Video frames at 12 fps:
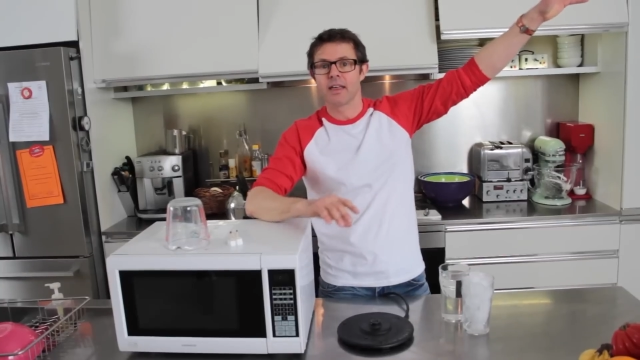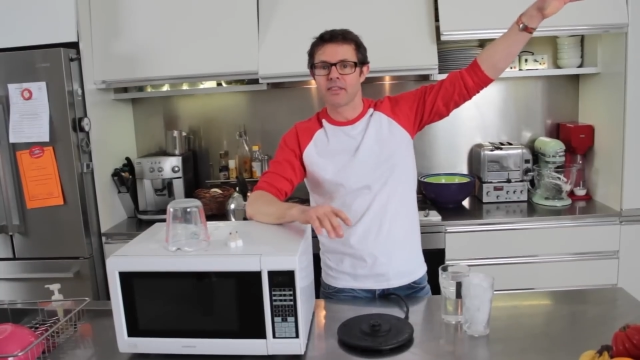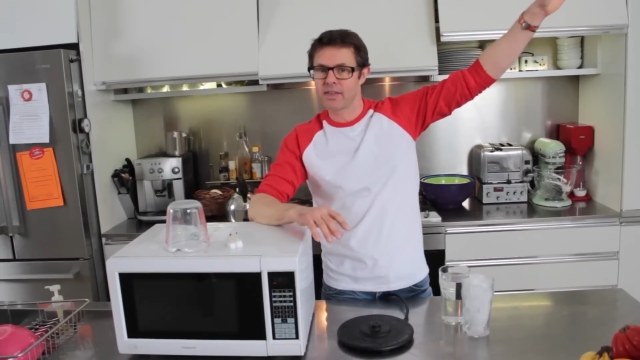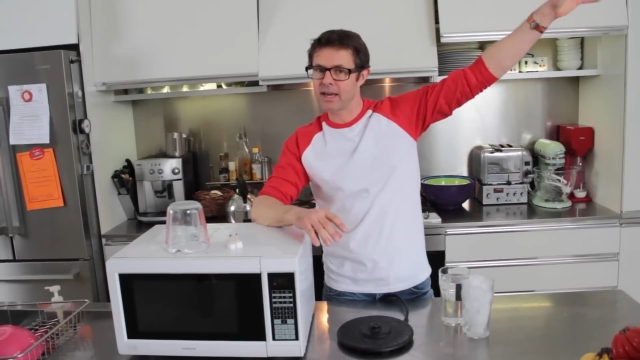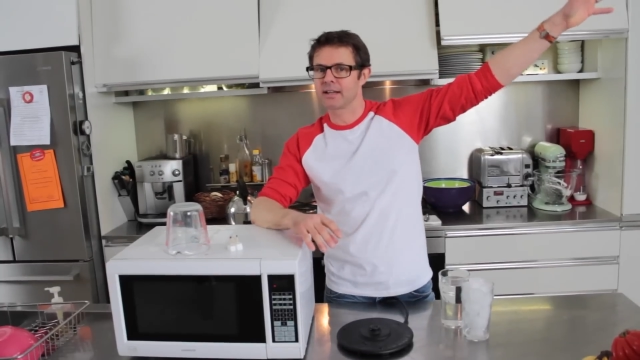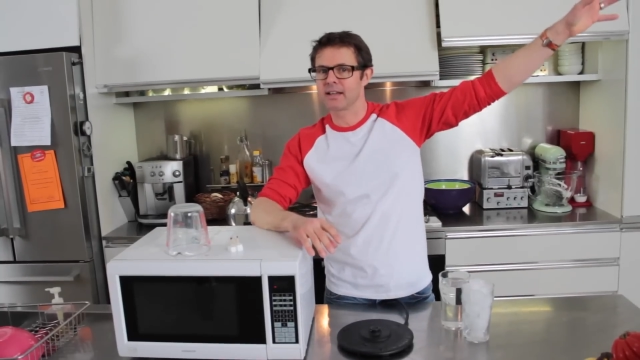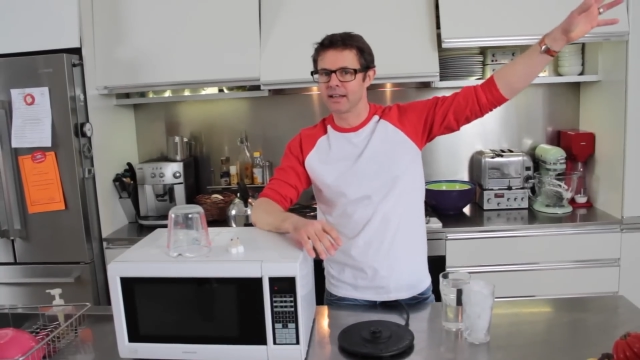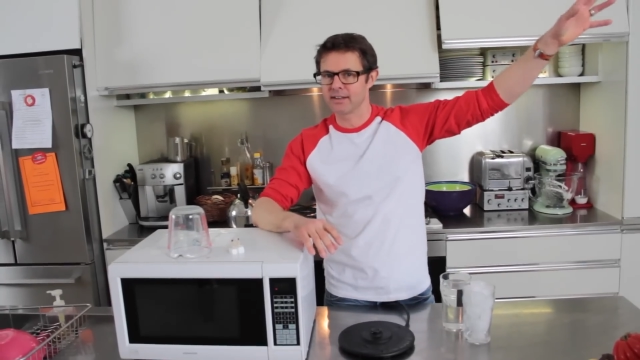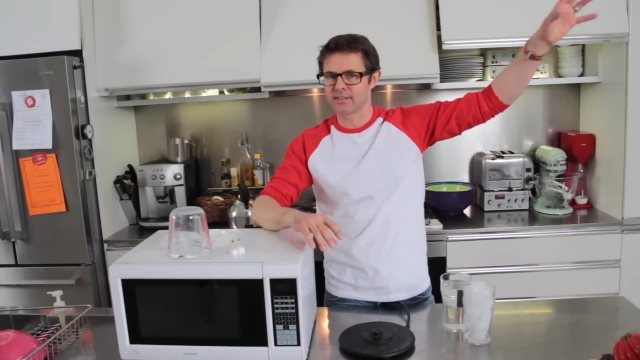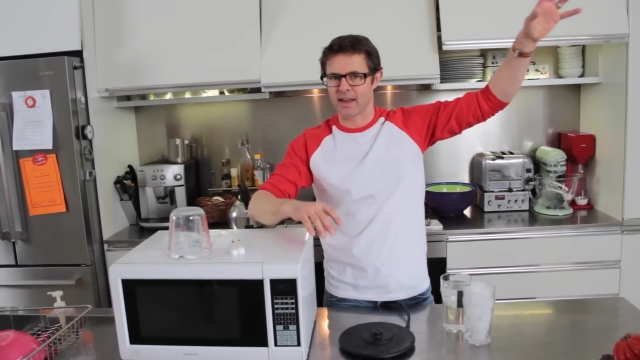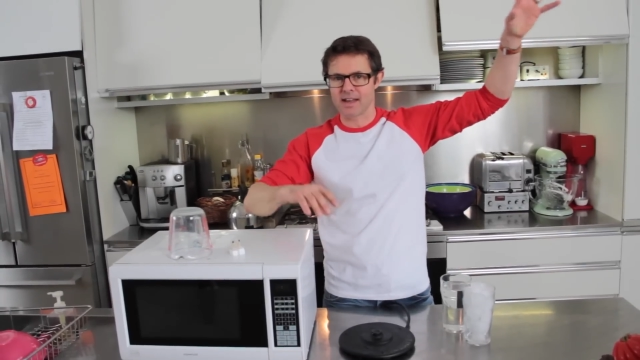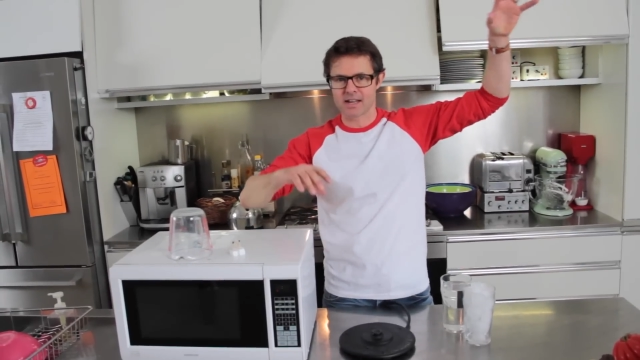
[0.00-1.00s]
that
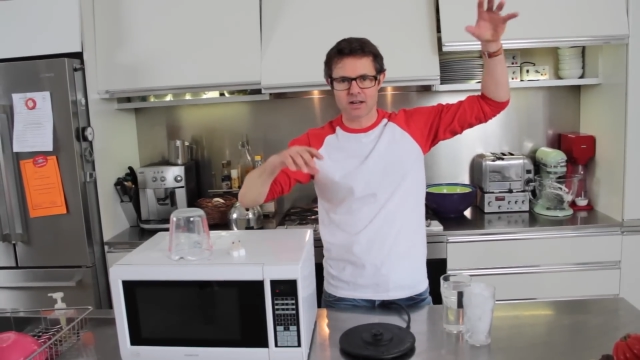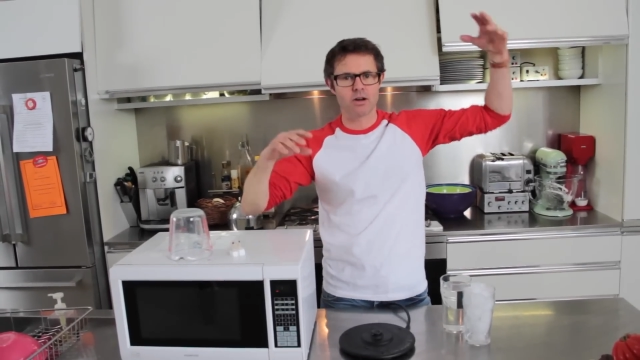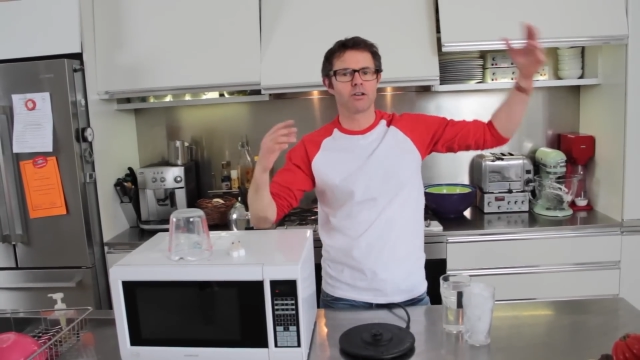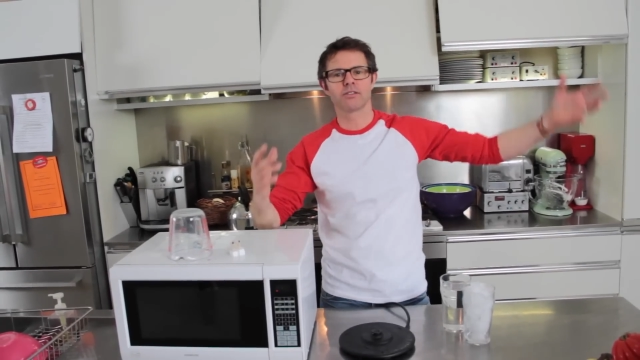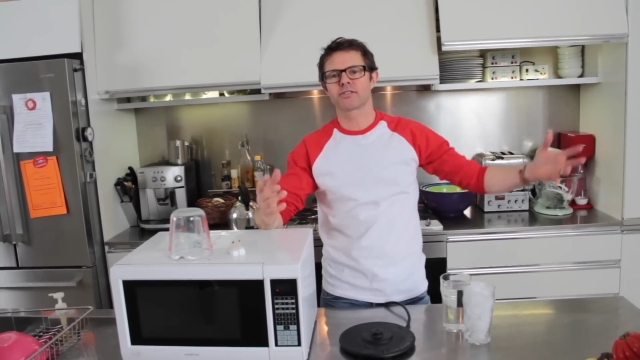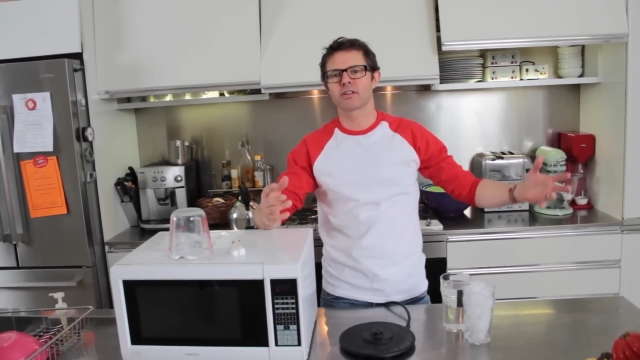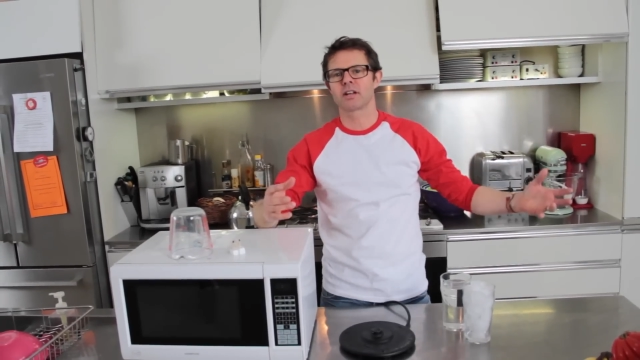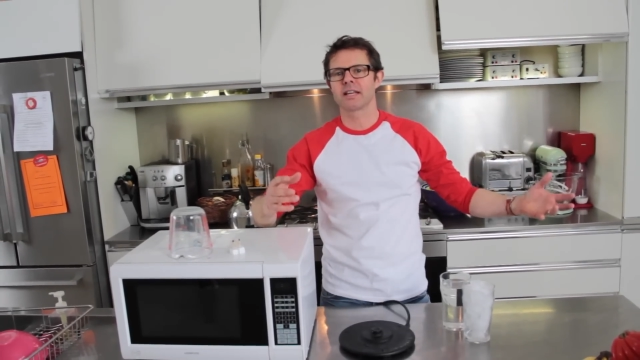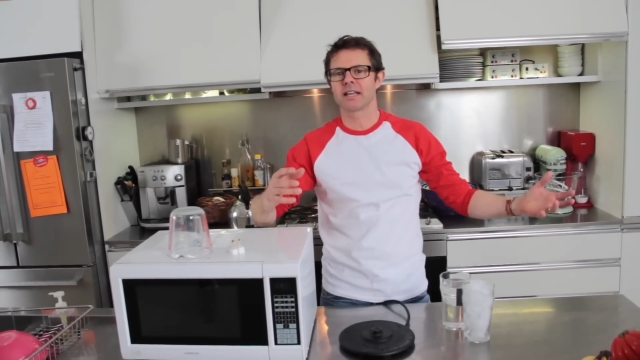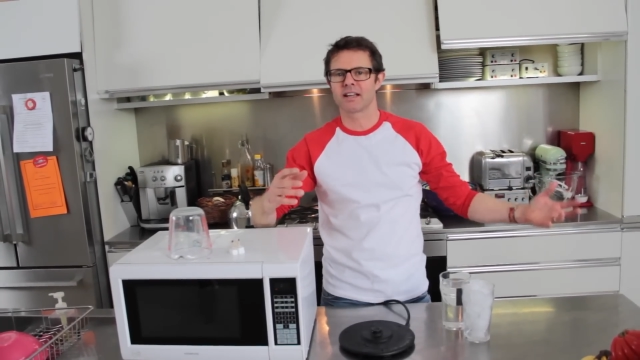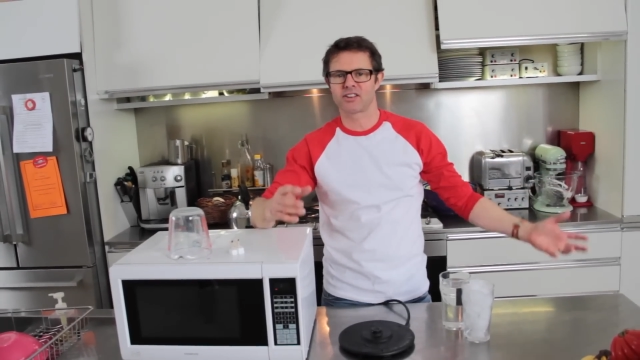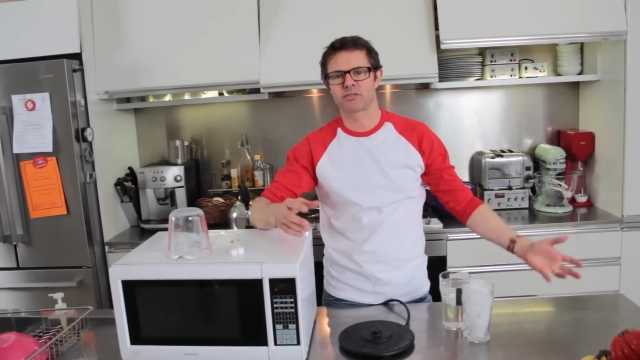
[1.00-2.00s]
is a
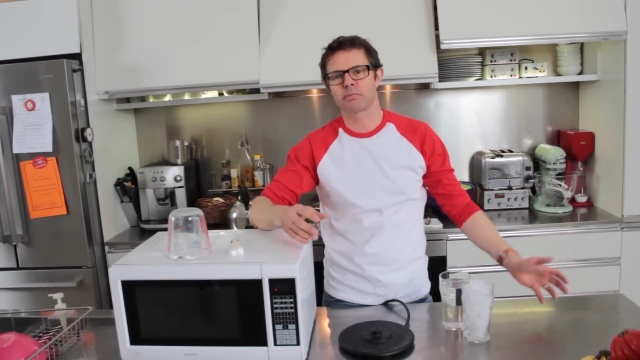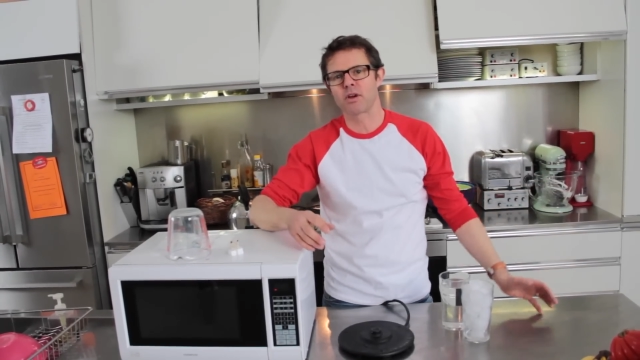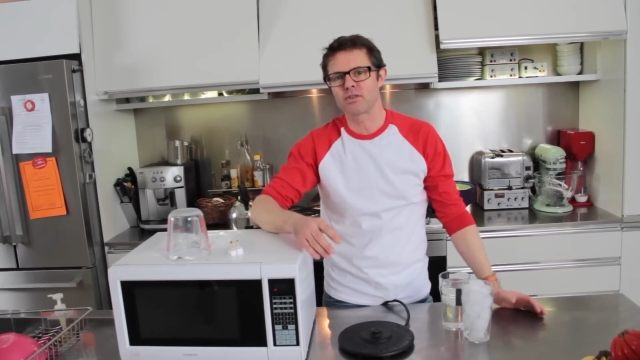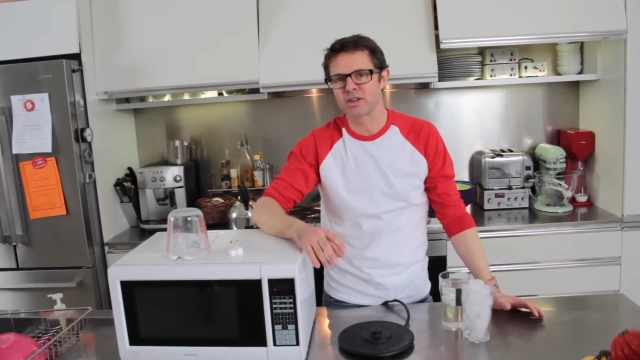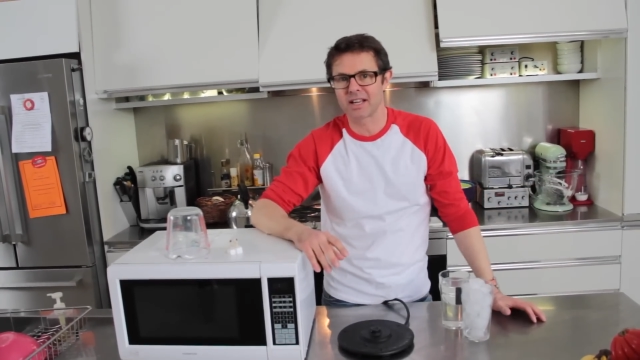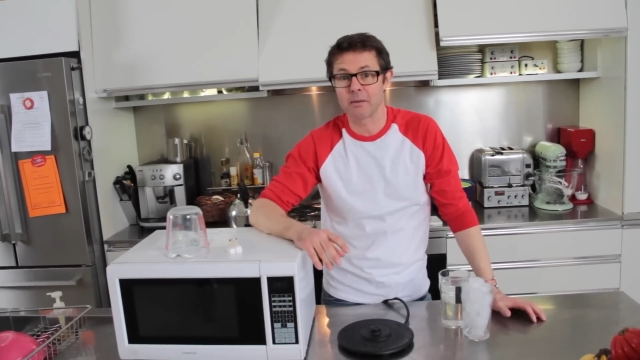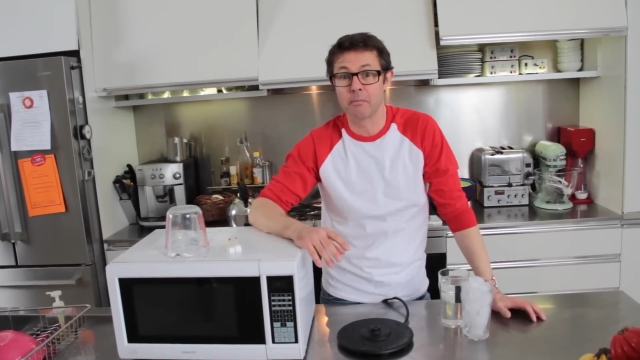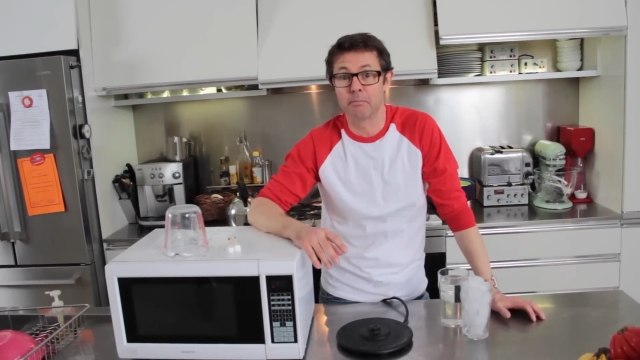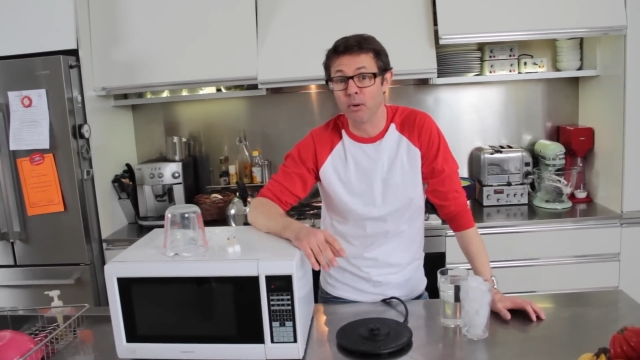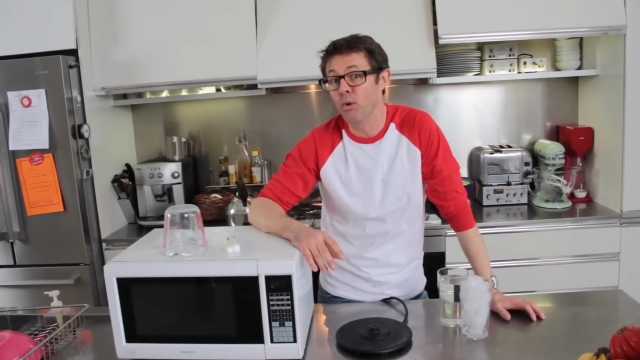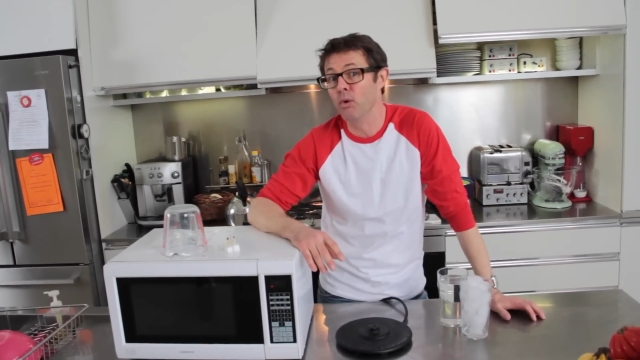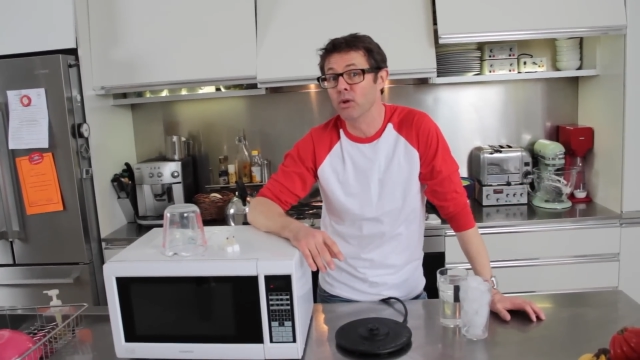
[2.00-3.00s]
constantly exploding
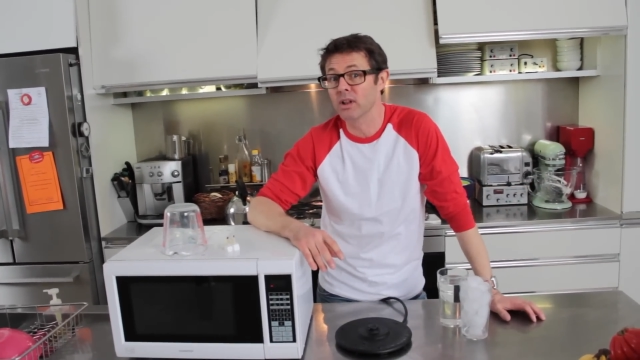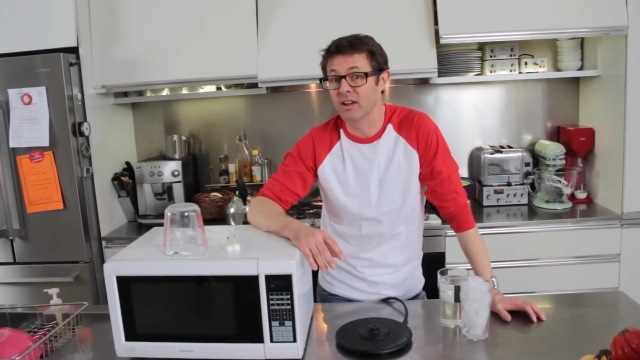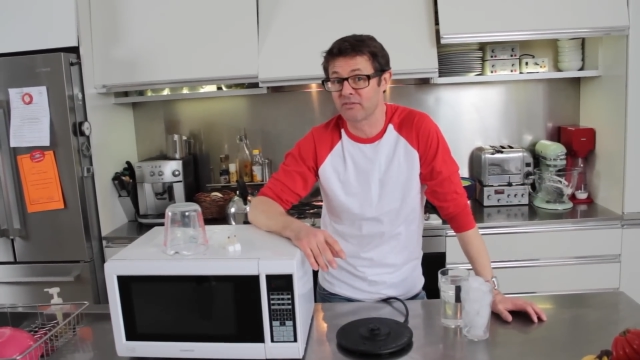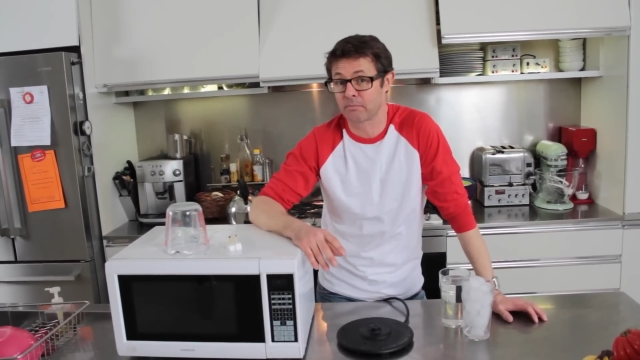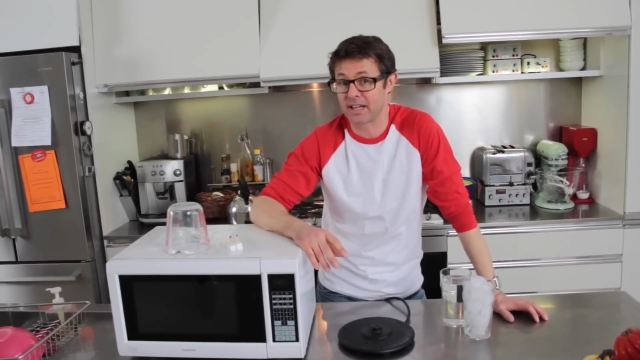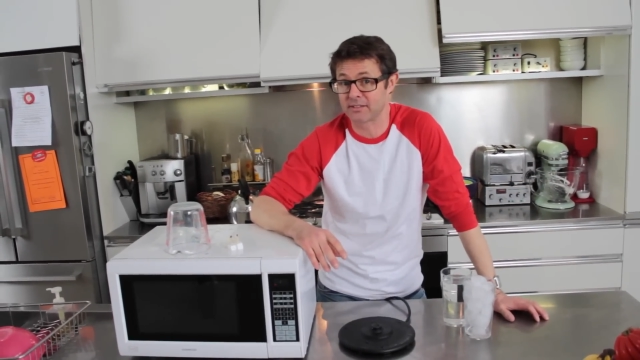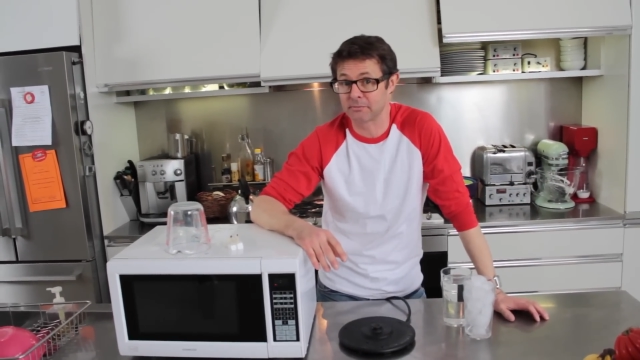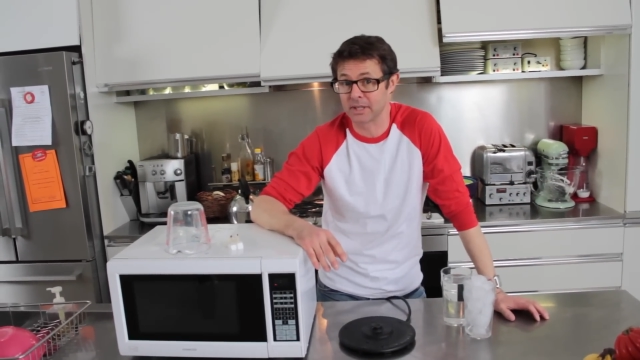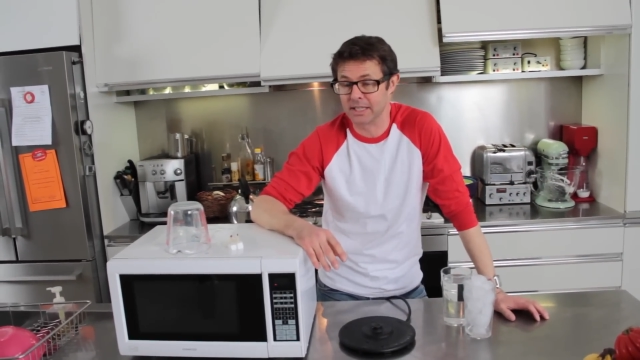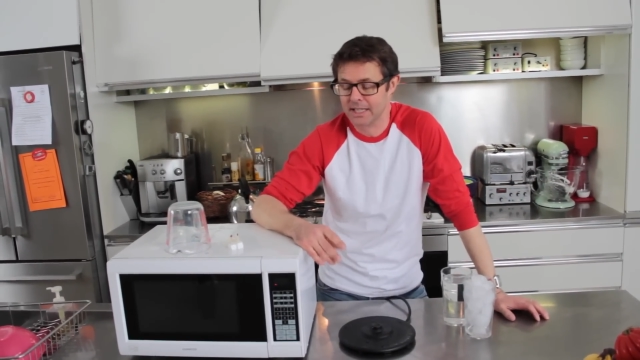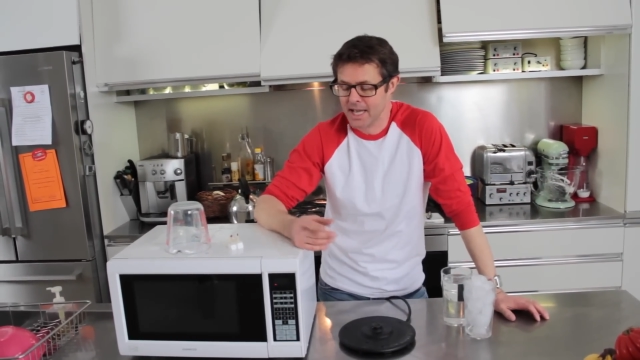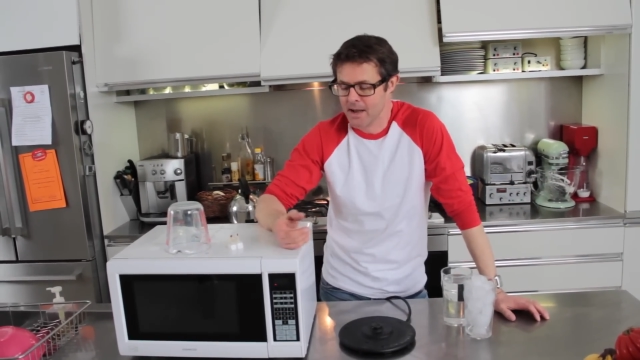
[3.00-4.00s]
ball of plasma.